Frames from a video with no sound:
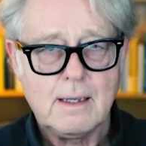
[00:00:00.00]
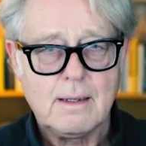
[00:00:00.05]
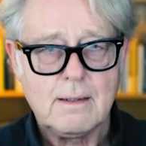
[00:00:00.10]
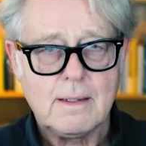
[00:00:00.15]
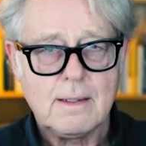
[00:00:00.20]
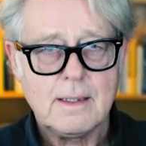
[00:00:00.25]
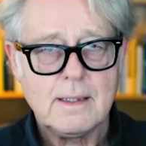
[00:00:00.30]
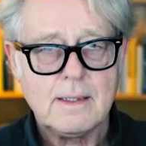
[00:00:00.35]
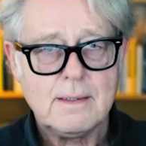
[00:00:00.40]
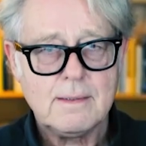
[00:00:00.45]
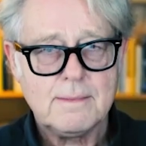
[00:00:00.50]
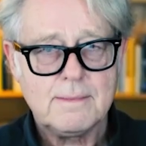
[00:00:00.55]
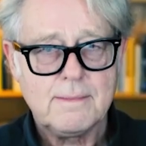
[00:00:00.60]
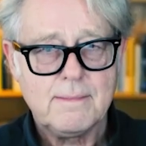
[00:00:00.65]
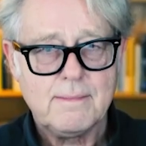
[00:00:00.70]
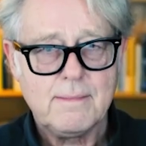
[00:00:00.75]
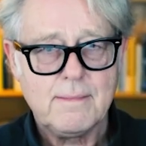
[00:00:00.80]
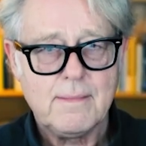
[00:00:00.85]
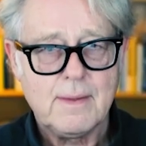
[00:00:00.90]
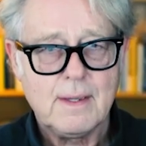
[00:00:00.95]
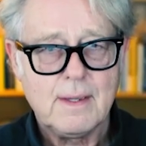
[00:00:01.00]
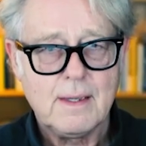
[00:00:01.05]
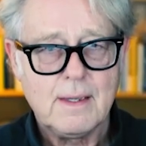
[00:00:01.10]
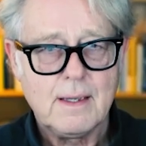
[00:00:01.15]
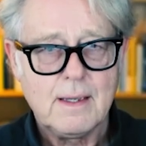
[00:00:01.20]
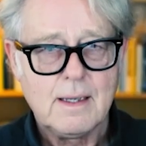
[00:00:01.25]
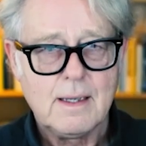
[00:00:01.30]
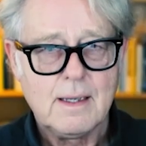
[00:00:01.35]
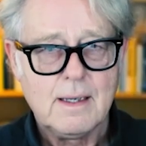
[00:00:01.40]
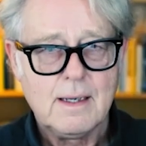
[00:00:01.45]
right?
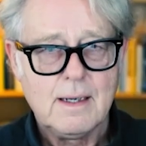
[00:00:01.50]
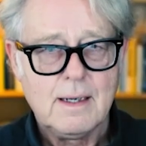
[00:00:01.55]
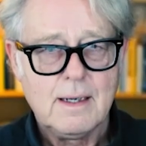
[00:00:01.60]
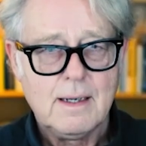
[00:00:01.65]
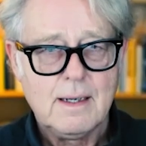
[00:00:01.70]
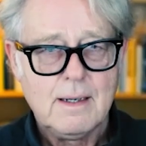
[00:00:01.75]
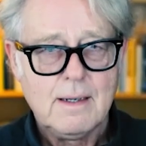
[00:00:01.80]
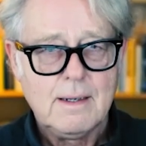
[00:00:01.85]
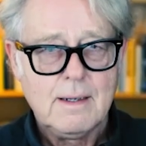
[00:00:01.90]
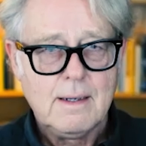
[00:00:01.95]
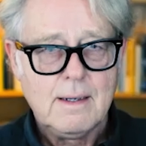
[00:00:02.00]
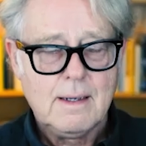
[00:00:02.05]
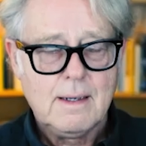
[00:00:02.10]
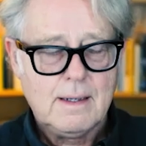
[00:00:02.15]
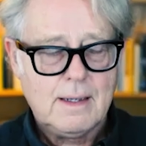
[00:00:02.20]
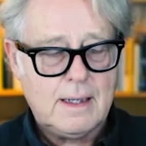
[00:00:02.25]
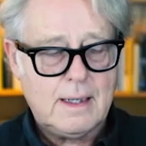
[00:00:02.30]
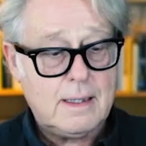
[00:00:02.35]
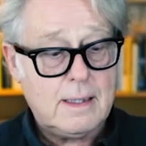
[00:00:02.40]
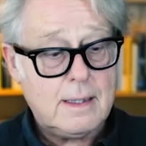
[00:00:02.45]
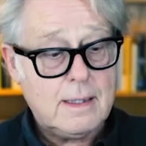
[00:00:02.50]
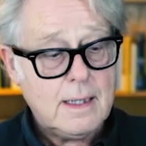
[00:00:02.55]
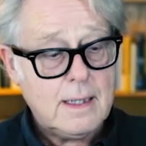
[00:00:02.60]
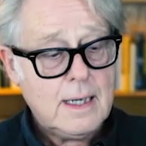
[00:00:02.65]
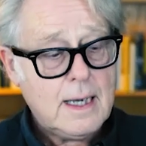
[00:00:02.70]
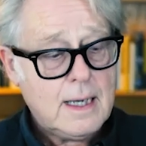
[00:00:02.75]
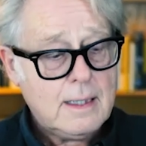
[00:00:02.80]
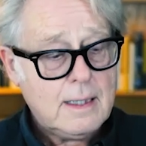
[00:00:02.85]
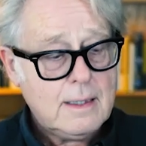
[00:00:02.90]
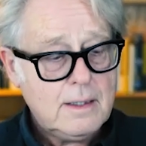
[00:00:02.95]
Yeah. And
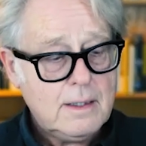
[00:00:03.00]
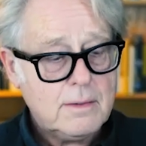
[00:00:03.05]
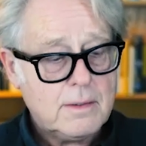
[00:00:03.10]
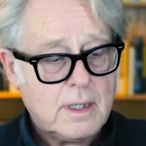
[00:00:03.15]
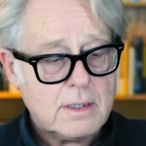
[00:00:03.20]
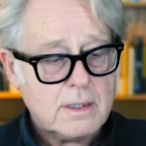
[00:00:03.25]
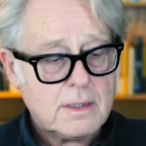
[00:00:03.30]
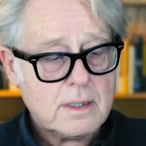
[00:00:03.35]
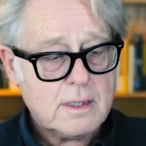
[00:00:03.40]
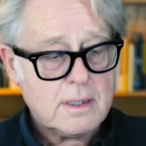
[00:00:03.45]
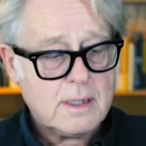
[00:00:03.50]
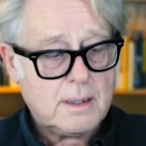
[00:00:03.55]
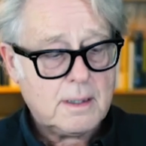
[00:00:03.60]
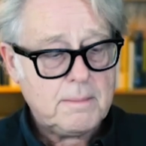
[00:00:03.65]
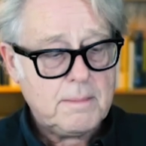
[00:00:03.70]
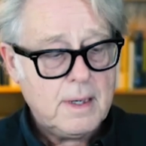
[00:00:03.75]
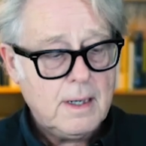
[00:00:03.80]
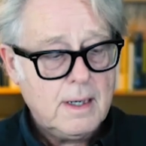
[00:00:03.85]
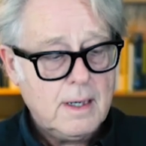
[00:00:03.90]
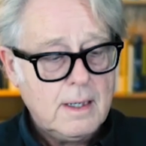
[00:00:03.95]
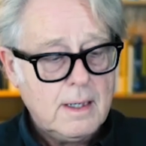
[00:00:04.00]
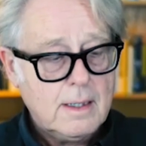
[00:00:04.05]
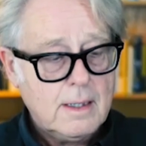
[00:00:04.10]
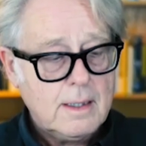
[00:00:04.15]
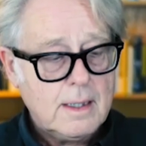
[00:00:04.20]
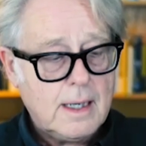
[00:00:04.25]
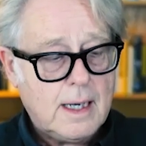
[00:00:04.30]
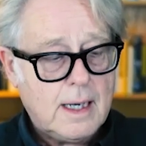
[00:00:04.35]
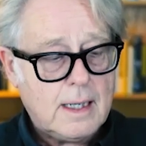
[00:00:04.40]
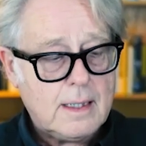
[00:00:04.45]
then you ask them,
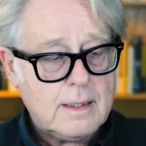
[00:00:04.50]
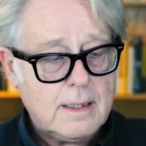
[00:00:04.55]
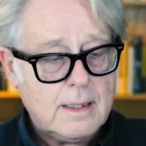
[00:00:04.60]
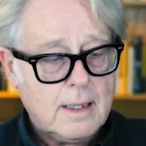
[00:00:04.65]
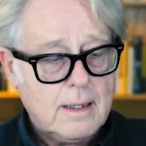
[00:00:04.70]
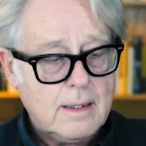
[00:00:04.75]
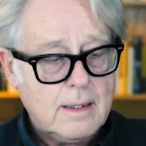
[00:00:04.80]
and